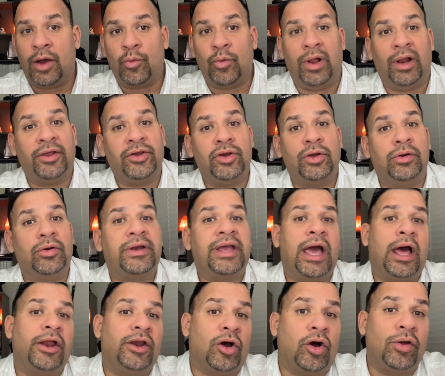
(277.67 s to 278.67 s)
while you look
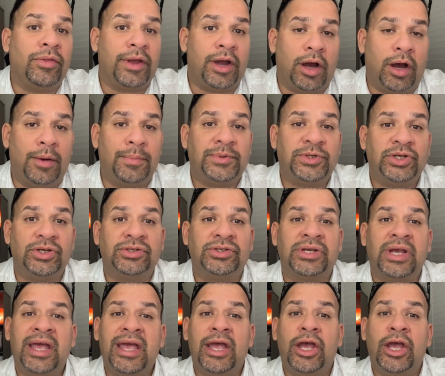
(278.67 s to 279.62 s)
at all the options